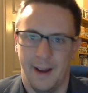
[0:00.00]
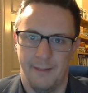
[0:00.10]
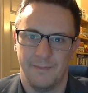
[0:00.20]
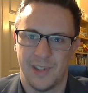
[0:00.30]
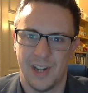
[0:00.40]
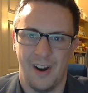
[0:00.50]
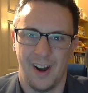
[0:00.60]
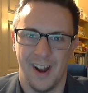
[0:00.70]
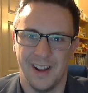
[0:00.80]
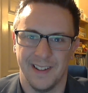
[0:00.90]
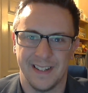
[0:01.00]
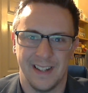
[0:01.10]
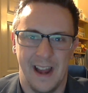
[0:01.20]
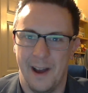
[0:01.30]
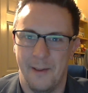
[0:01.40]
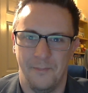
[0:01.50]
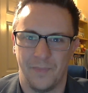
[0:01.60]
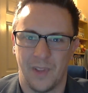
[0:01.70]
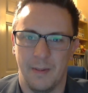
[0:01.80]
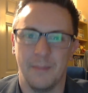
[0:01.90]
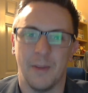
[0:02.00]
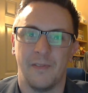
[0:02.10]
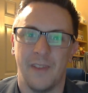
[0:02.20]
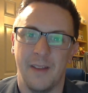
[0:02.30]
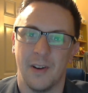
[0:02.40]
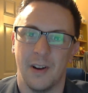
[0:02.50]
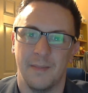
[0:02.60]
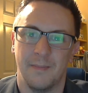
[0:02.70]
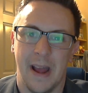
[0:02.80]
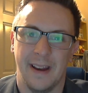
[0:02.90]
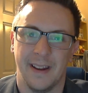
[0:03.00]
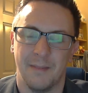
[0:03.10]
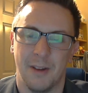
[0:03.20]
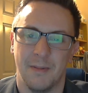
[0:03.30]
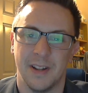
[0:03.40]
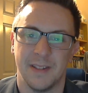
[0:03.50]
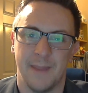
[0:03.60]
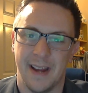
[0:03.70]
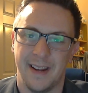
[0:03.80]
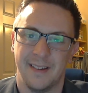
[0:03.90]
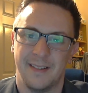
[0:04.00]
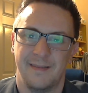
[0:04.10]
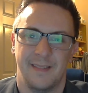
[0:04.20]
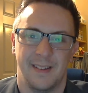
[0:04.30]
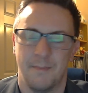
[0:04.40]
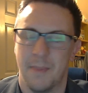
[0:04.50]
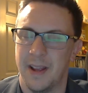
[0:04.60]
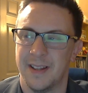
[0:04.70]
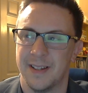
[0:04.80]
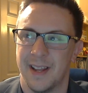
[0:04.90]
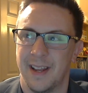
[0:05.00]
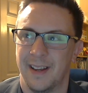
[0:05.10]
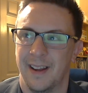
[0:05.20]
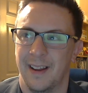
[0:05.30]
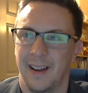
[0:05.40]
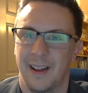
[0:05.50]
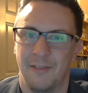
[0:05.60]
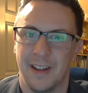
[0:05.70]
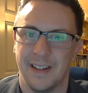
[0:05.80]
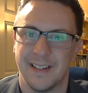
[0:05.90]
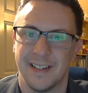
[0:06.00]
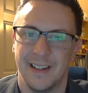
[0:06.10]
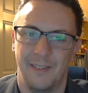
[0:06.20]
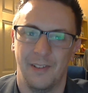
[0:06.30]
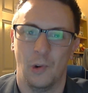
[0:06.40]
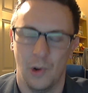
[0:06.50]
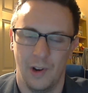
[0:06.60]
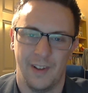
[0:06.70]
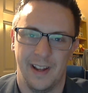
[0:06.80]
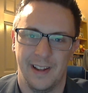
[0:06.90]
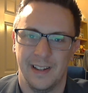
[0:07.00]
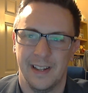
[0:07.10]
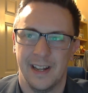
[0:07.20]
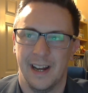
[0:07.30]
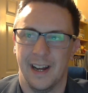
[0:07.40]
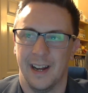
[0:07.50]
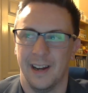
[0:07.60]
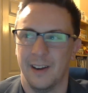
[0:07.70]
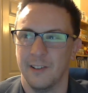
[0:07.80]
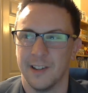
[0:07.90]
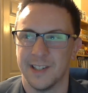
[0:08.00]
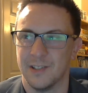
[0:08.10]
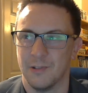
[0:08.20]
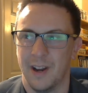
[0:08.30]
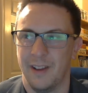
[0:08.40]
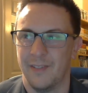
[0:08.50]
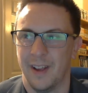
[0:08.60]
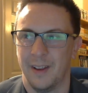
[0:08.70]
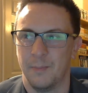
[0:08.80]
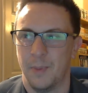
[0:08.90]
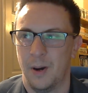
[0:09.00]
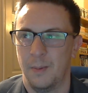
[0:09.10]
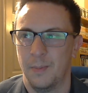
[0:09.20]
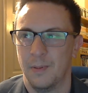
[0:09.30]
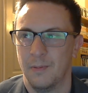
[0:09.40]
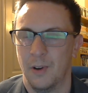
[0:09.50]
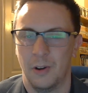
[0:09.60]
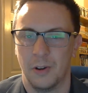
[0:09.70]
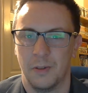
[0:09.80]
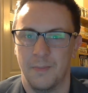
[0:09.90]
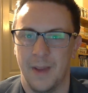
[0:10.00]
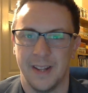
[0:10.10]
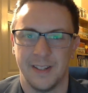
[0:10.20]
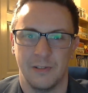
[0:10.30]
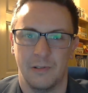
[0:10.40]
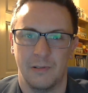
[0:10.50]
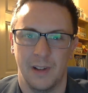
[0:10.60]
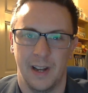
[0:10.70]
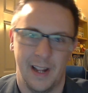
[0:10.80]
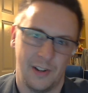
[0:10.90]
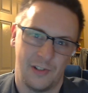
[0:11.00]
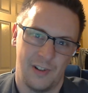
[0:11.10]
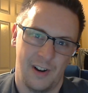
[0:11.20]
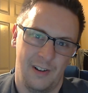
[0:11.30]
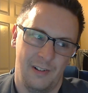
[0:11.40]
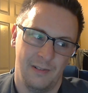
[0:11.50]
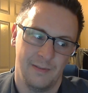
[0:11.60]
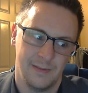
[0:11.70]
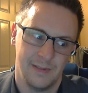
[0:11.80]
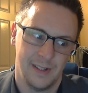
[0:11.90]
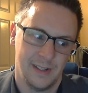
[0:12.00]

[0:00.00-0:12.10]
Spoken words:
Yeah, sorry guys. I mean, my favourite band at the moment is Madian. Amazing, love it, love all of it. I'll listen to anything, pop, rock, metal, electro,